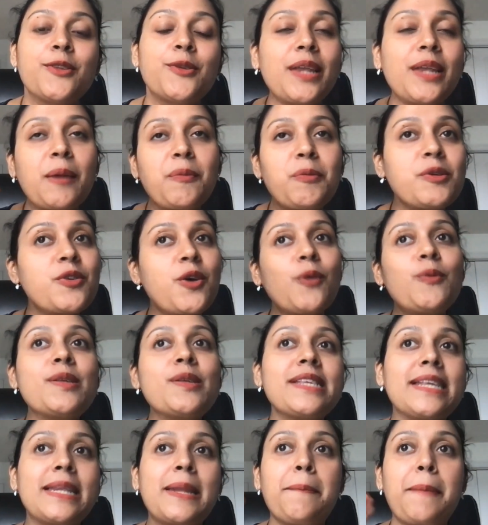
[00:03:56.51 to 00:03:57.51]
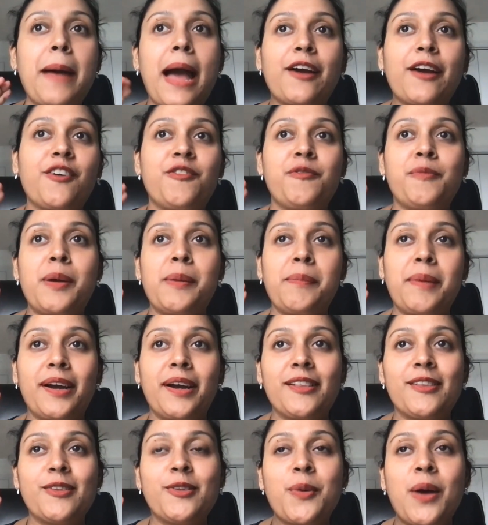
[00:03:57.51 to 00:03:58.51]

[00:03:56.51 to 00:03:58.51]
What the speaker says: So that was always in the back of my mind.